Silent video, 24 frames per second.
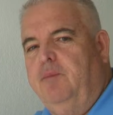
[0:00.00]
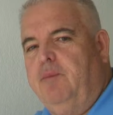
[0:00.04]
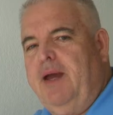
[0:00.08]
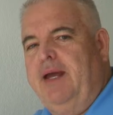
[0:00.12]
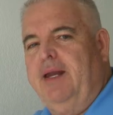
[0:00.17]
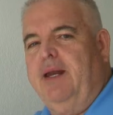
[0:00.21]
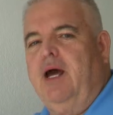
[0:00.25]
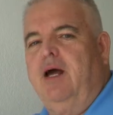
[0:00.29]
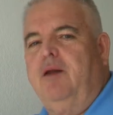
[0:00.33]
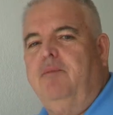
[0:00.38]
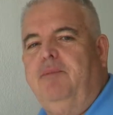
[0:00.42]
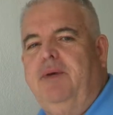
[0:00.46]
May
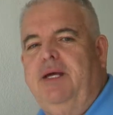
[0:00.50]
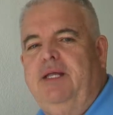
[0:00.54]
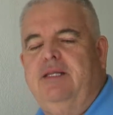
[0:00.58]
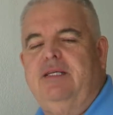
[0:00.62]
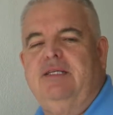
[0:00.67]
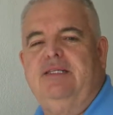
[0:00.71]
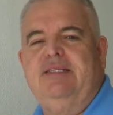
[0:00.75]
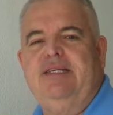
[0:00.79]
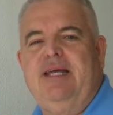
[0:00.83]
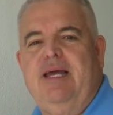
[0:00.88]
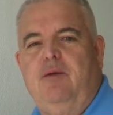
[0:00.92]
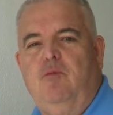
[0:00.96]
not be the
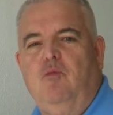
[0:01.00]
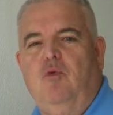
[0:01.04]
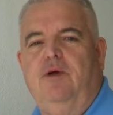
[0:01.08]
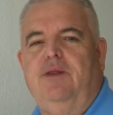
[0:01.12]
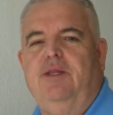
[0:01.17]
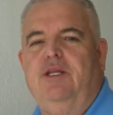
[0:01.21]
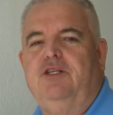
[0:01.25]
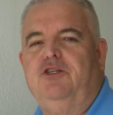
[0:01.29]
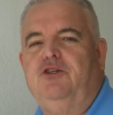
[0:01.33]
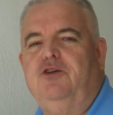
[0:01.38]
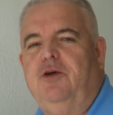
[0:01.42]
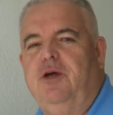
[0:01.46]
same one
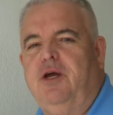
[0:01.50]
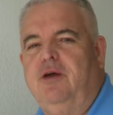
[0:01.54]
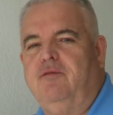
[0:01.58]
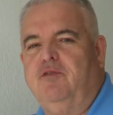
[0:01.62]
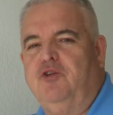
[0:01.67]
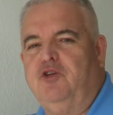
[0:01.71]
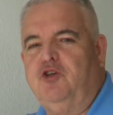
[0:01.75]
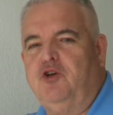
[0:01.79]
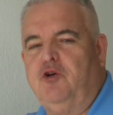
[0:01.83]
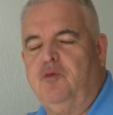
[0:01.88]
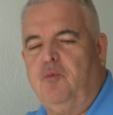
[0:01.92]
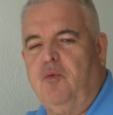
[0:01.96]
that you have
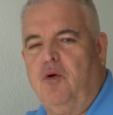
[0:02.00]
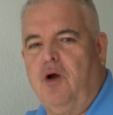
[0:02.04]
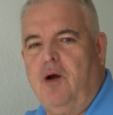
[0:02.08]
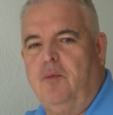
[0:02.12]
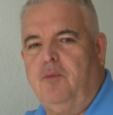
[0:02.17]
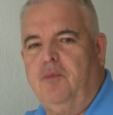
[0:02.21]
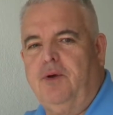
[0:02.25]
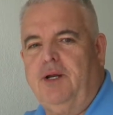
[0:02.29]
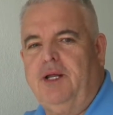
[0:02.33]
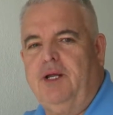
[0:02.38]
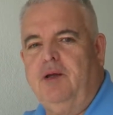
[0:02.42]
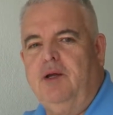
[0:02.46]
at your
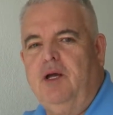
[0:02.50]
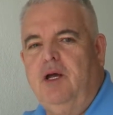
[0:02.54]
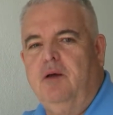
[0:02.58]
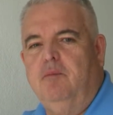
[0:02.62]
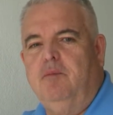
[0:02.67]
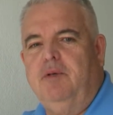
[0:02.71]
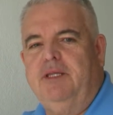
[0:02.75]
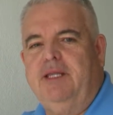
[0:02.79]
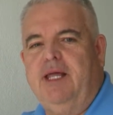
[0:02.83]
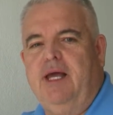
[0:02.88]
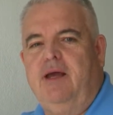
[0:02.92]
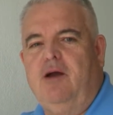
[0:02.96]
property,
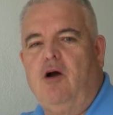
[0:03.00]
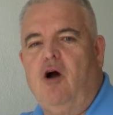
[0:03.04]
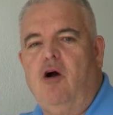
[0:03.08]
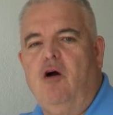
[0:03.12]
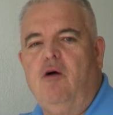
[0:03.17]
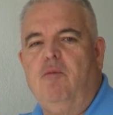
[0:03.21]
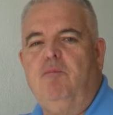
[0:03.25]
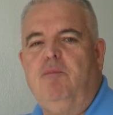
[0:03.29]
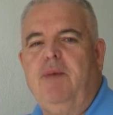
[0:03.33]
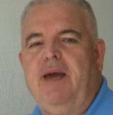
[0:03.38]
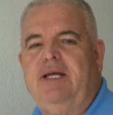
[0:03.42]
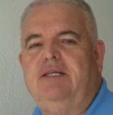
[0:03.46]
but they all
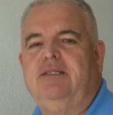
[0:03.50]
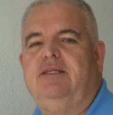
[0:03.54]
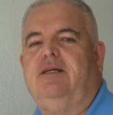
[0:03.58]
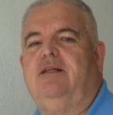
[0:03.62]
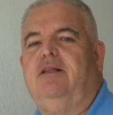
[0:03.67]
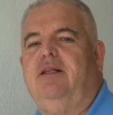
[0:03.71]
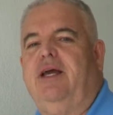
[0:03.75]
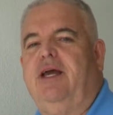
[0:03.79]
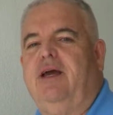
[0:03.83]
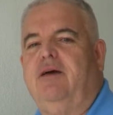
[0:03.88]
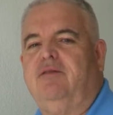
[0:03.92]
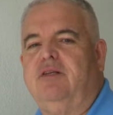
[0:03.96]

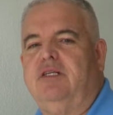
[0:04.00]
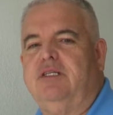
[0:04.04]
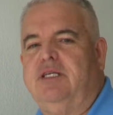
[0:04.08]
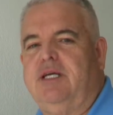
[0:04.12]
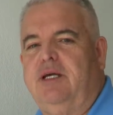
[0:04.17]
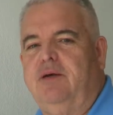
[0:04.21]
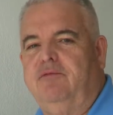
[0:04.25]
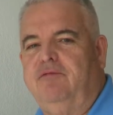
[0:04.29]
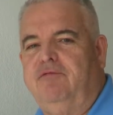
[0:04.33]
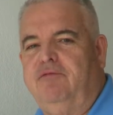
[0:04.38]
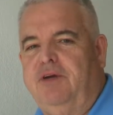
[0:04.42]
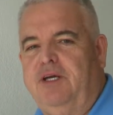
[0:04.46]
basically have the
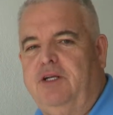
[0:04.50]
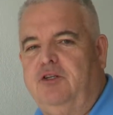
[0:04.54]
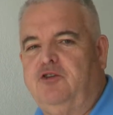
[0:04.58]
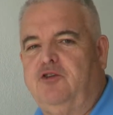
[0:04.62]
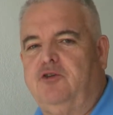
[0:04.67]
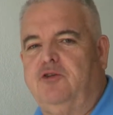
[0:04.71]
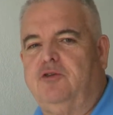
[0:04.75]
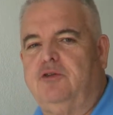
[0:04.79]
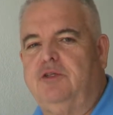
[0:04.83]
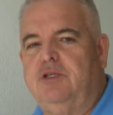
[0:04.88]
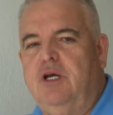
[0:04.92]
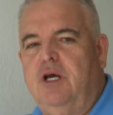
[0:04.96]
same
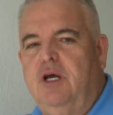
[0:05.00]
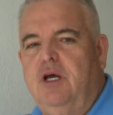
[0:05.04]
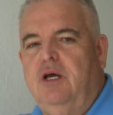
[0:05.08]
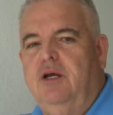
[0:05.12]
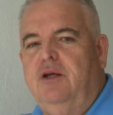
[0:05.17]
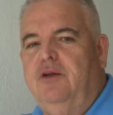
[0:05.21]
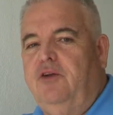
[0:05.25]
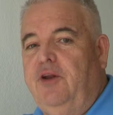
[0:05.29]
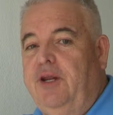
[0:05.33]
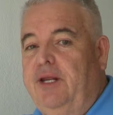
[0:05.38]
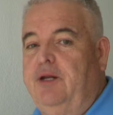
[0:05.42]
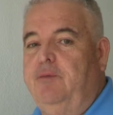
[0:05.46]
features.
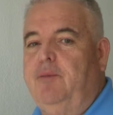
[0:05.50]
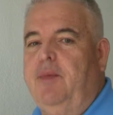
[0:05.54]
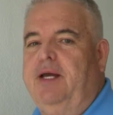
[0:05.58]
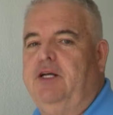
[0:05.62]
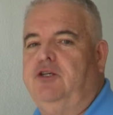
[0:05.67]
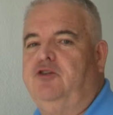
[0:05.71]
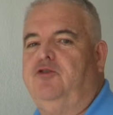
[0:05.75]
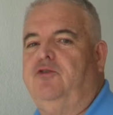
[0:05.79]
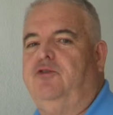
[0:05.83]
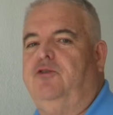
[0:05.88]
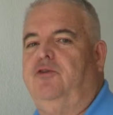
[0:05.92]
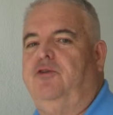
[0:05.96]
You need to make
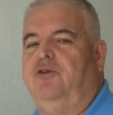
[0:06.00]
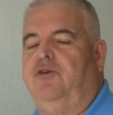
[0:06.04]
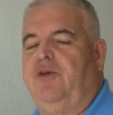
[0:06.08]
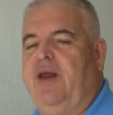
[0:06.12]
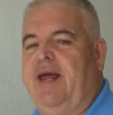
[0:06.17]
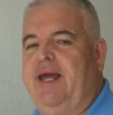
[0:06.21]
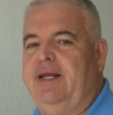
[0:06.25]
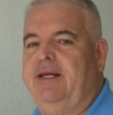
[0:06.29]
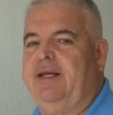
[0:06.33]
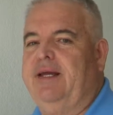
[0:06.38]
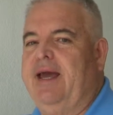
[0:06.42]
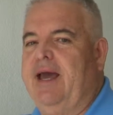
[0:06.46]
sure your
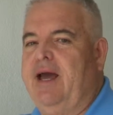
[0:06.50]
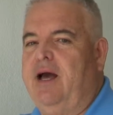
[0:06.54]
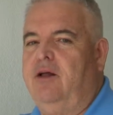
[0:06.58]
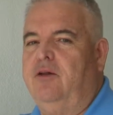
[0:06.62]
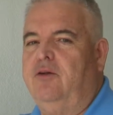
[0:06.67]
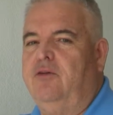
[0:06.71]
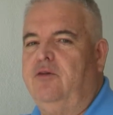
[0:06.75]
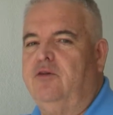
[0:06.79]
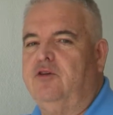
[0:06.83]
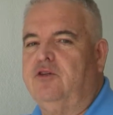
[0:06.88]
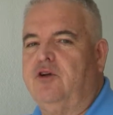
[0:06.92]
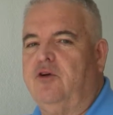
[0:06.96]
date and
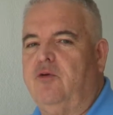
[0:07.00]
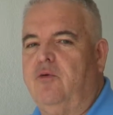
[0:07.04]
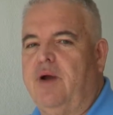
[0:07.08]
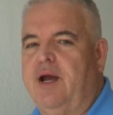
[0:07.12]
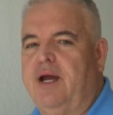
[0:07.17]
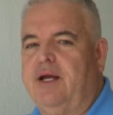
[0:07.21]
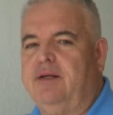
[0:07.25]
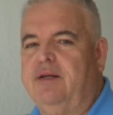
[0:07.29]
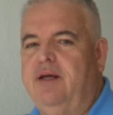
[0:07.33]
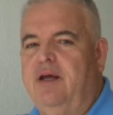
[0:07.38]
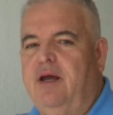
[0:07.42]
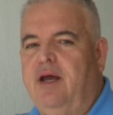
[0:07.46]
calendar is
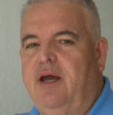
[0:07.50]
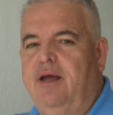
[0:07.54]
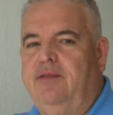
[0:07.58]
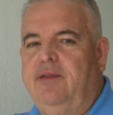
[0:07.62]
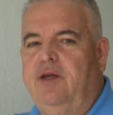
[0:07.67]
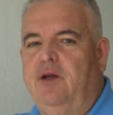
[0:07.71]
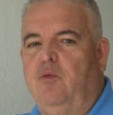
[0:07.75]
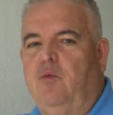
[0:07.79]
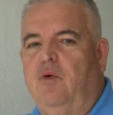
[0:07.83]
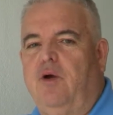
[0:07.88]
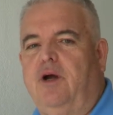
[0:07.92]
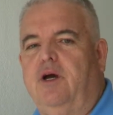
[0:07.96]
correct, and
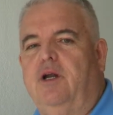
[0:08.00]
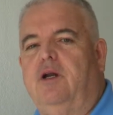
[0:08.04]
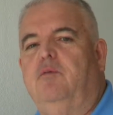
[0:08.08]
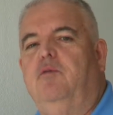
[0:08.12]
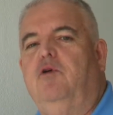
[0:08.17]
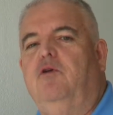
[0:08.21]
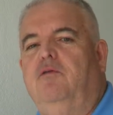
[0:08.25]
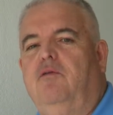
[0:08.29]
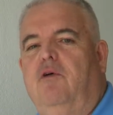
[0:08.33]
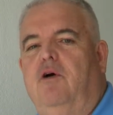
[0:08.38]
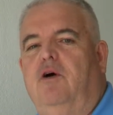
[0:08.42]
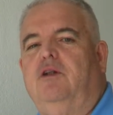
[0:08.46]
then we're gonna
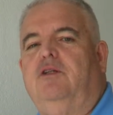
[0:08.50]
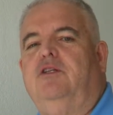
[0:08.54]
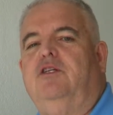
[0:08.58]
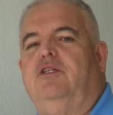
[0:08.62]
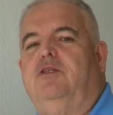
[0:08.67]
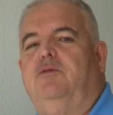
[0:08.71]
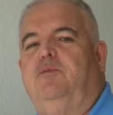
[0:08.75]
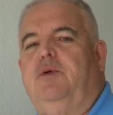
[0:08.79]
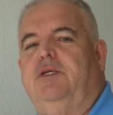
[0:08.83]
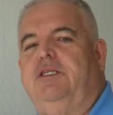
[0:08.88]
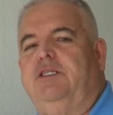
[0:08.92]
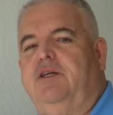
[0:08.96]
move on to
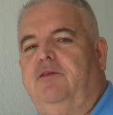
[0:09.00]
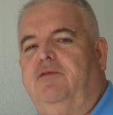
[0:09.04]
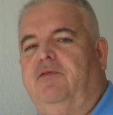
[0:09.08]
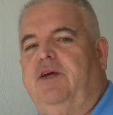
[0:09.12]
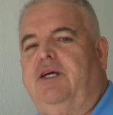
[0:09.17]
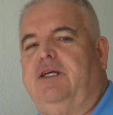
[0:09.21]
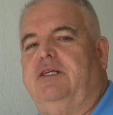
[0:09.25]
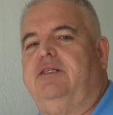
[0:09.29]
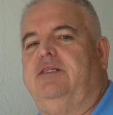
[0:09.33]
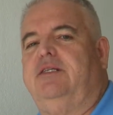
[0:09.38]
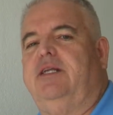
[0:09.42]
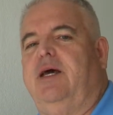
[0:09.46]

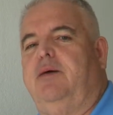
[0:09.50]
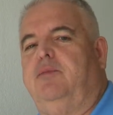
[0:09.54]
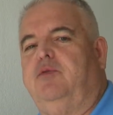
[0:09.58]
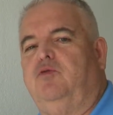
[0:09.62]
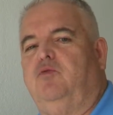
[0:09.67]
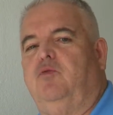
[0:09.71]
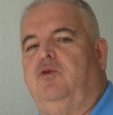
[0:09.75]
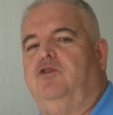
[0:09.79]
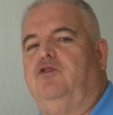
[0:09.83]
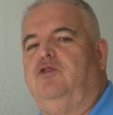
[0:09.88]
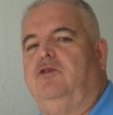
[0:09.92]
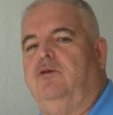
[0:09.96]
specific steps,
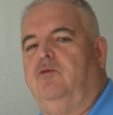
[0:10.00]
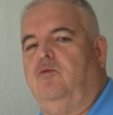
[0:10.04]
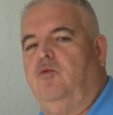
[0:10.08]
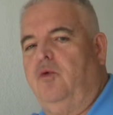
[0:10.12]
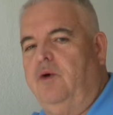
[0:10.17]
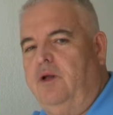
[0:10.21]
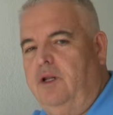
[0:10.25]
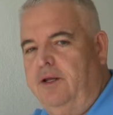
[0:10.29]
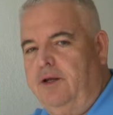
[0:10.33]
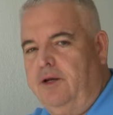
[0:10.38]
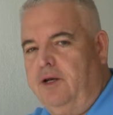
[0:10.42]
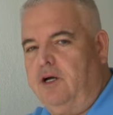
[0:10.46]
which
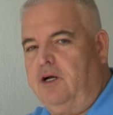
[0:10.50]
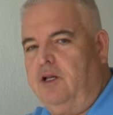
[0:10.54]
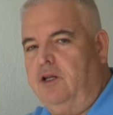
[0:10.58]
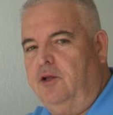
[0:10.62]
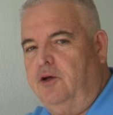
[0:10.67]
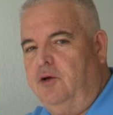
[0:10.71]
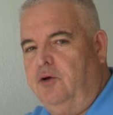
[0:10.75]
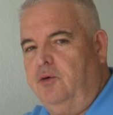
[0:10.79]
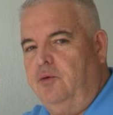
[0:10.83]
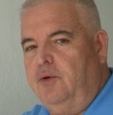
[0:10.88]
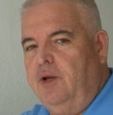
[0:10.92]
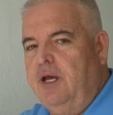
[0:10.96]
will
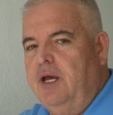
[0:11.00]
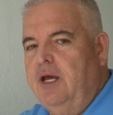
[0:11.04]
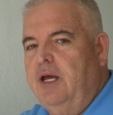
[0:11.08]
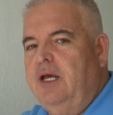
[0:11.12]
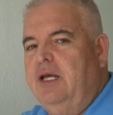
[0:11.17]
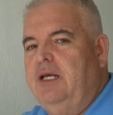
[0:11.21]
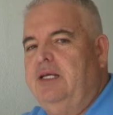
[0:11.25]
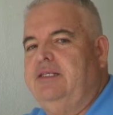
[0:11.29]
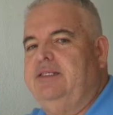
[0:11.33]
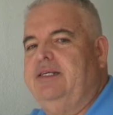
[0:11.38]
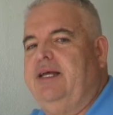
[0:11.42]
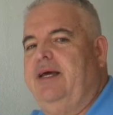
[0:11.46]
include
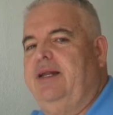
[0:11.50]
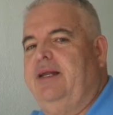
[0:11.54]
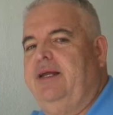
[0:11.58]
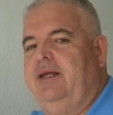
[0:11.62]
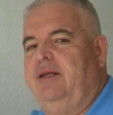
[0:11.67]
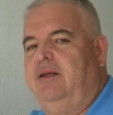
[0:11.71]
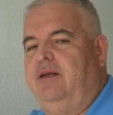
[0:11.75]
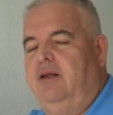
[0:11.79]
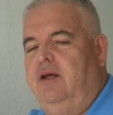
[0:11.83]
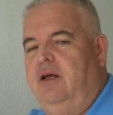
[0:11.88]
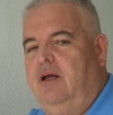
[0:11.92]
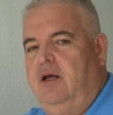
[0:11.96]

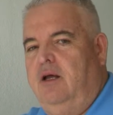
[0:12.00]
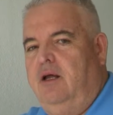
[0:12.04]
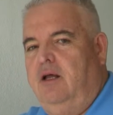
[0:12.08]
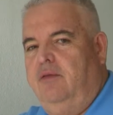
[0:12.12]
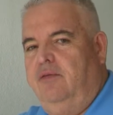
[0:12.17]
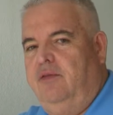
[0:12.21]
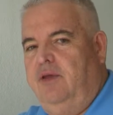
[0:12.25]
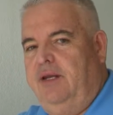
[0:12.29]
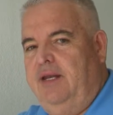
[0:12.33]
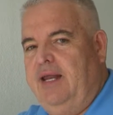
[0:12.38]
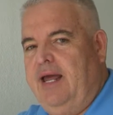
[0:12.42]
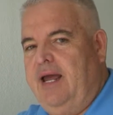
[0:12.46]
setting
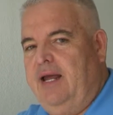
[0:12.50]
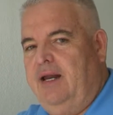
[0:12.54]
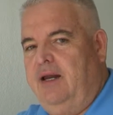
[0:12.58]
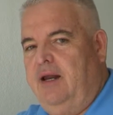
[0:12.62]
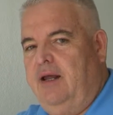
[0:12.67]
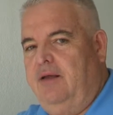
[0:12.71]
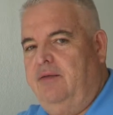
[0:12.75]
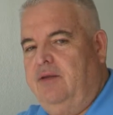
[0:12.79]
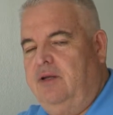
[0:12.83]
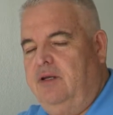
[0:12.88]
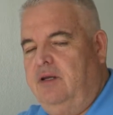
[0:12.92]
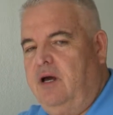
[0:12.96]
the date
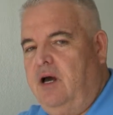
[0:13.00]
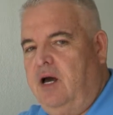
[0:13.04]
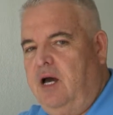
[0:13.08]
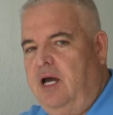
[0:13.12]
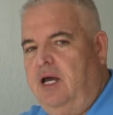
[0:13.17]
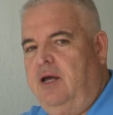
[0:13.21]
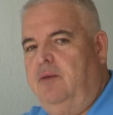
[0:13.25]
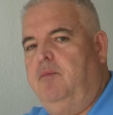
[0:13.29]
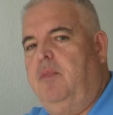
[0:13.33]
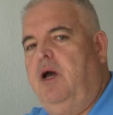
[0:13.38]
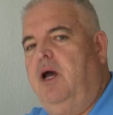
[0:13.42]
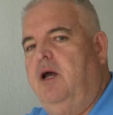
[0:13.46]
and the
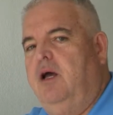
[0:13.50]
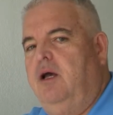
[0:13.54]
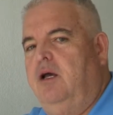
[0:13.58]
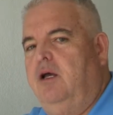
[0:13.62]
time,